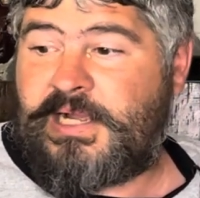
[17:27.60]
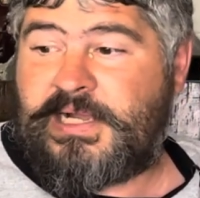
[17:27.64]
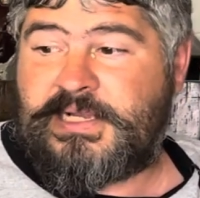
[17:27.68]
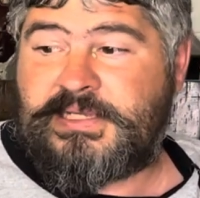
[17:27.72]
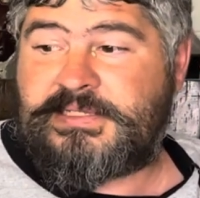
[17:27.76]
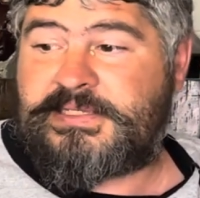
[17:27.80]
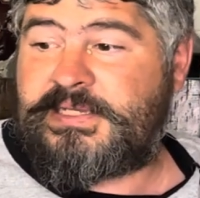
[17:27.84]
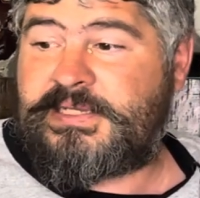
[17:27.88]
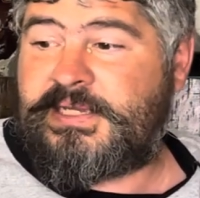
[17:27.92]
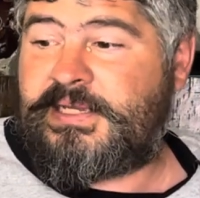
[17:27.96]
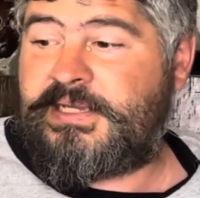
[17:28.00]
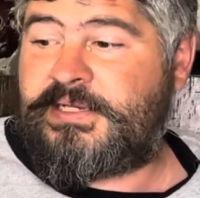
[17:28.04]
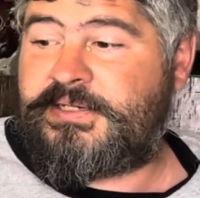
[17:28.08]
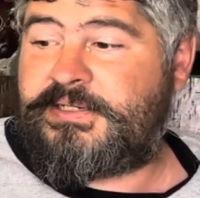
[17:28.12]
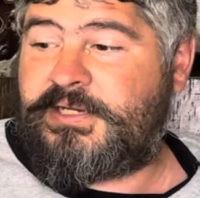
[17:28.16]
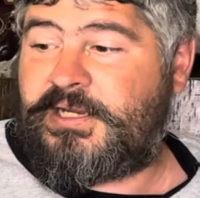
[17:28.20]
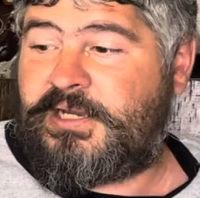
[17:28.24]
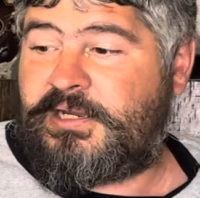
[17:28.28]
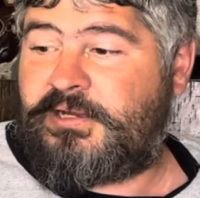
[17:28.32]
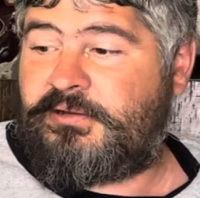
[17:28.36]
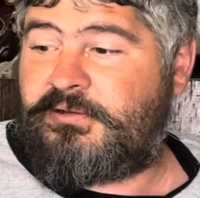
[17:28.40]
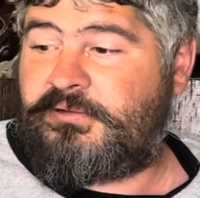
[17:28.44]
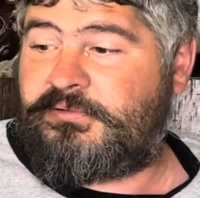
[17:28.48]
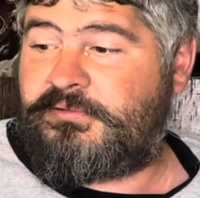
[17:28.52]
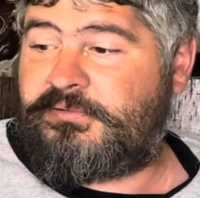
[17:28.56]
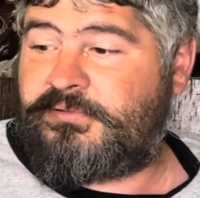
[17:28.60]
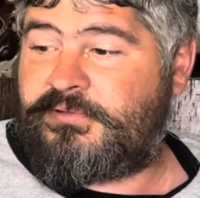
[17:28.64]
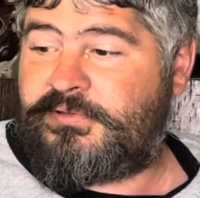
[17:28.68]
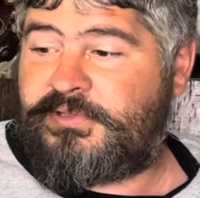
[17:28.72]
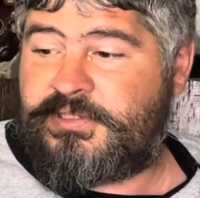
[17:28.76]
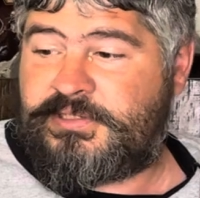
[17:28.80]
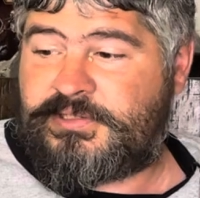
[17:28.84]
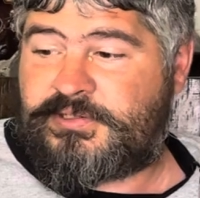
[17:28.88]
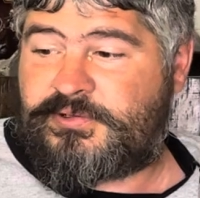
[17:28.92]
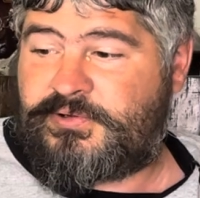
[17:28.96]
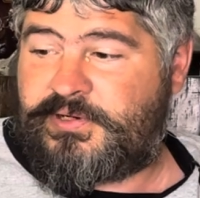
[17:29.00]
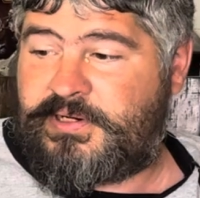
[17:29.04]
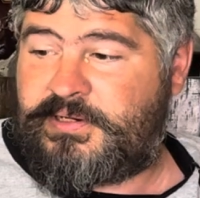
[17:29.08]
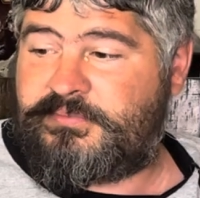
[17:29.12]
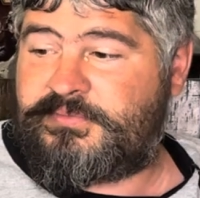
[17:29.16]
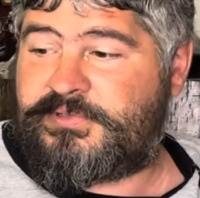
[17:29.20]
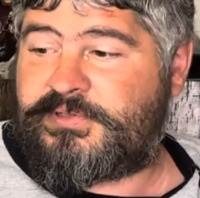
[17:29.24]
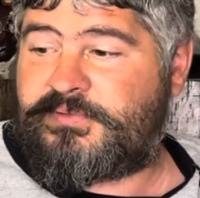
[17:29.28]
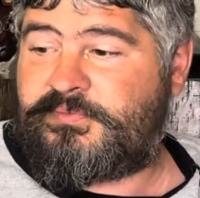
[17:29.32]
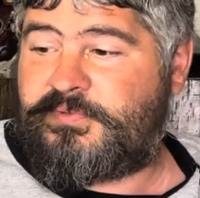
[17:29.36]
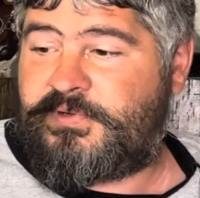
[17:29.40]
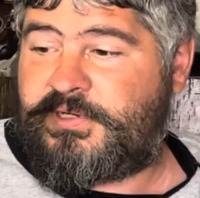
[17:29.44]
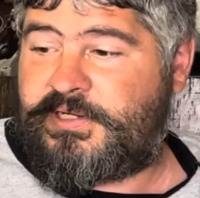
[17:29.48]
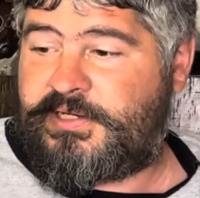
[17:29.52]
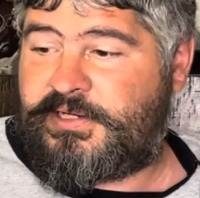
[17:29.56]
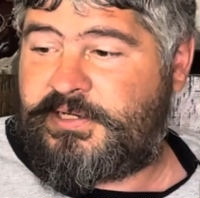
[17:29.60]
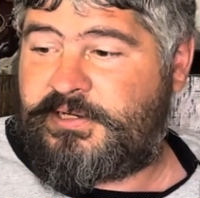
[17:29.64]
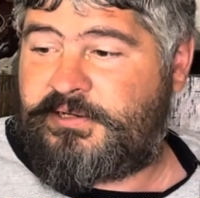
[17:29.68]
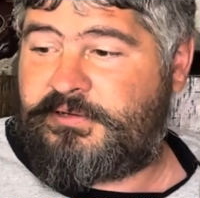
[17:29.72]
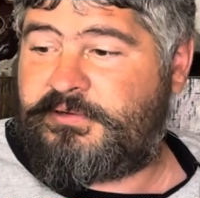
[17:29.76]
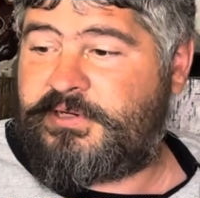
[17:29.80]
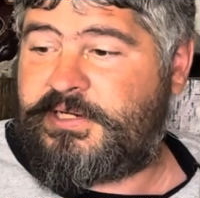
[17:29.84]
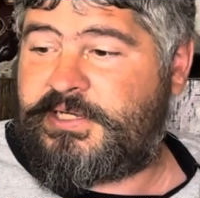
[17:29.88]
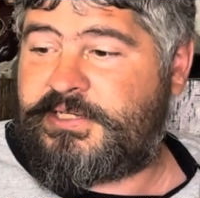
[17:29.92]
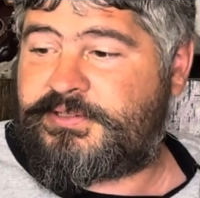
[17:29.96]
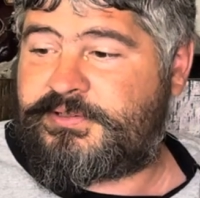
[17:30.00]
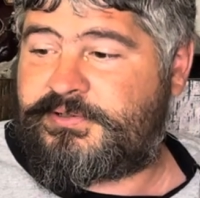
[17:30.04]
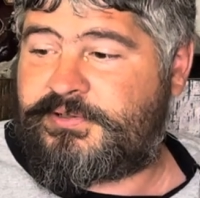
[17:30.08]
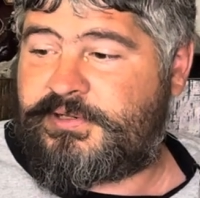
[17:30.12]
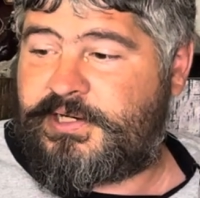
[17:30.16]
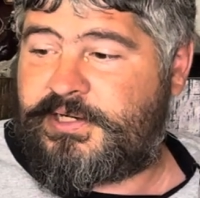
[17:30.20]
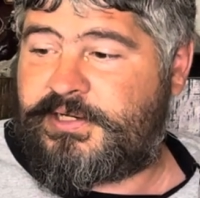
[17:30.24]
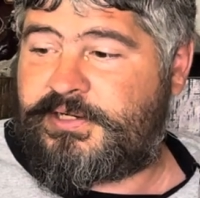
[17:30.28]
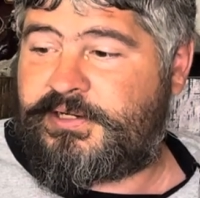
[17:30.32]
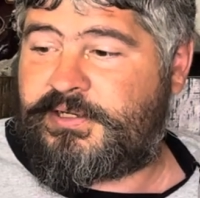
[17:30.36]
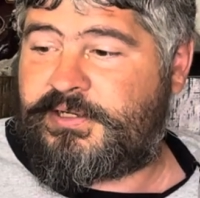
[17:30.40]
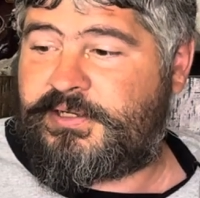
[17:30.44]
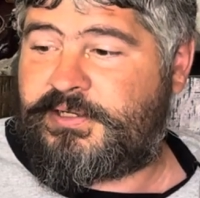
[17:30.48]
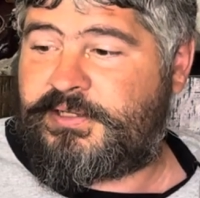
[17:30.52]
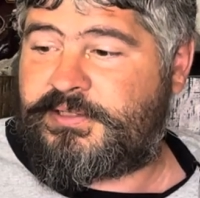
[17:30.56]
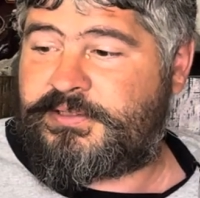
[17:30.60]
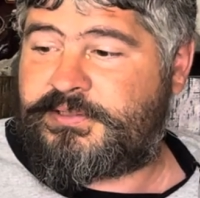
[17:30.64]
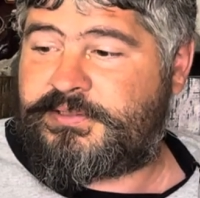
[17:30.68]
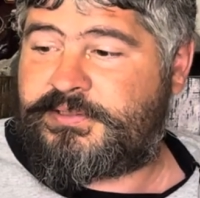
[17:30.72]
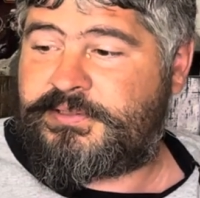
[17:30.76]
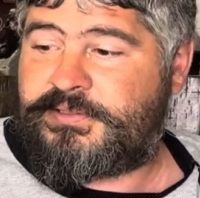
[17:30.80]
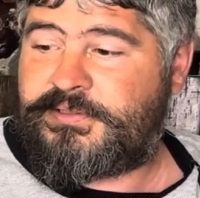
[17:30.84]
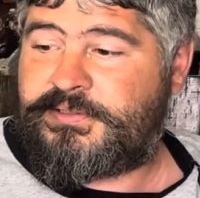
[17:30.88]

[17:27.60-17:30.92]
I said, y'all, this Crimson Widow and these Dreadnoughts